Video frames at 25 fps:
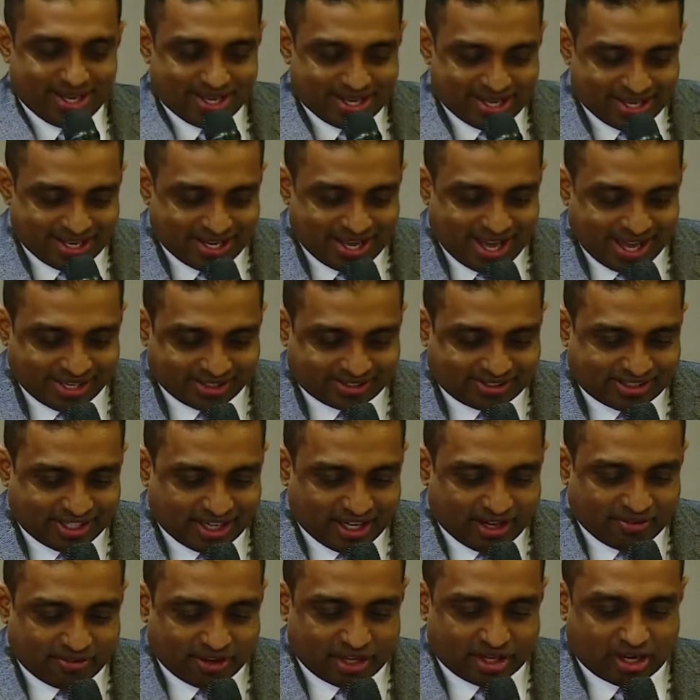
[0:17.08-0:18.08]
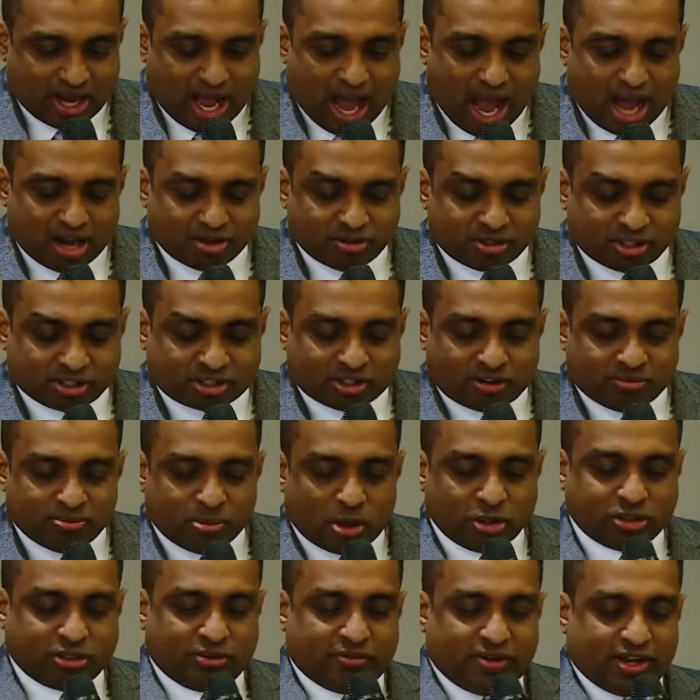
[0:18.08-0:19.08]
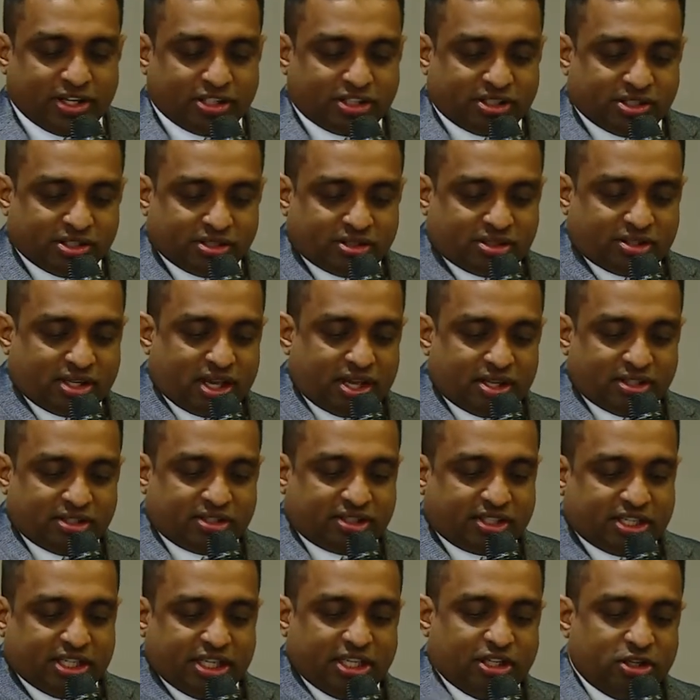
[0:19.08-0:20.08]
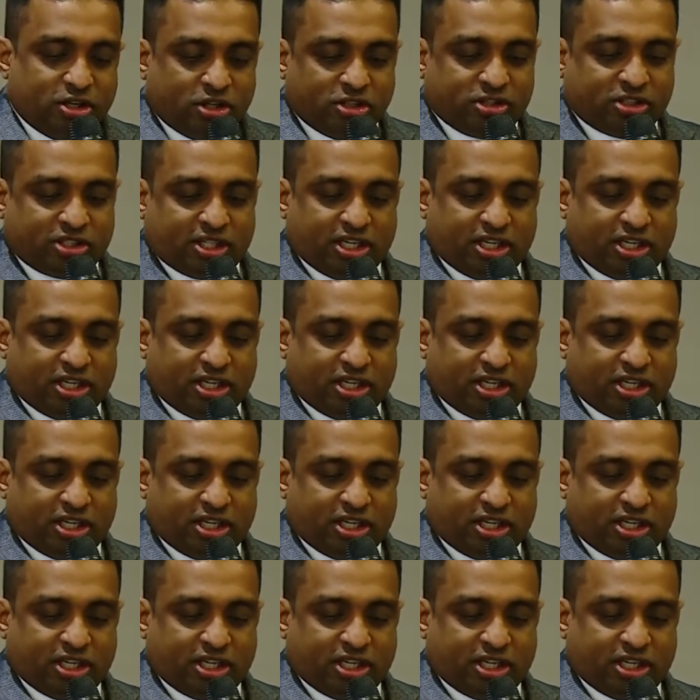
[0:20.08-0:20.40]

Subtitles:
He has delivered hundreds of motivational sales, keynotes,